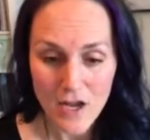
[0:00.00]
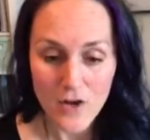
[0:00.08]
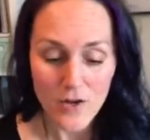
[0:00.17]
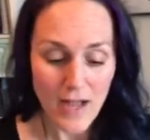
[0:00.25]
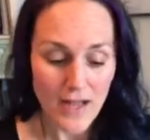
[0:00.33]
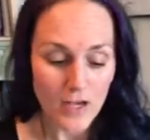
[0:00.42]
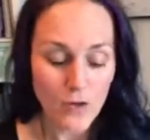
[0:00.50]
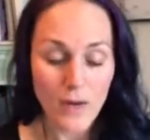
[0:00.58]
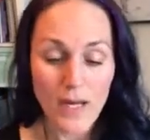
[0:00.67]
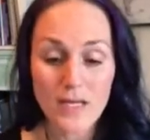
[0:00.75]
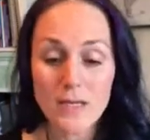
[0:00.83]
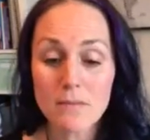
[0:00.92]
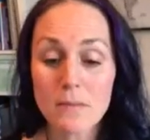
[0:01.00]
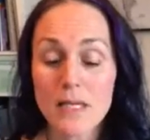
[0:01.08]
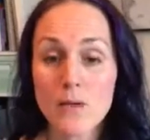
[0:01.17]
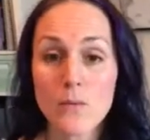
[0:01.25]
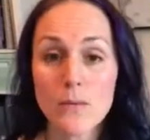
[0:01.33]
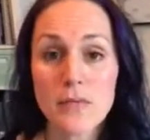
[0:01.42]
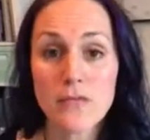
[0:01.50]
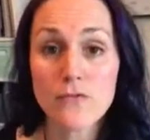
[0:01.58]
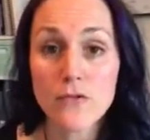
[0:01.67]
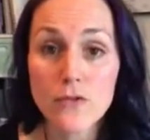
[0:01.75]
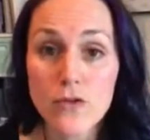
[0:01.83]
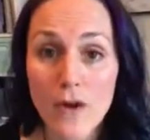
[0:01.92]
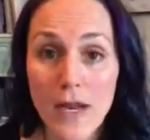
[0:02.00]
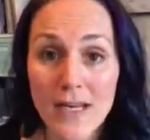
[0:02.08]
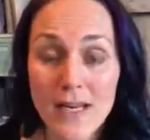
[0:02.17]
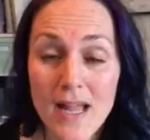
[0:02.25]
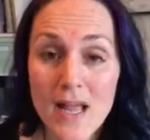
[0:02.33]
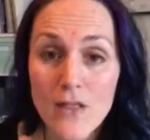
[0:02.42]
Okay, grade B would be food grade.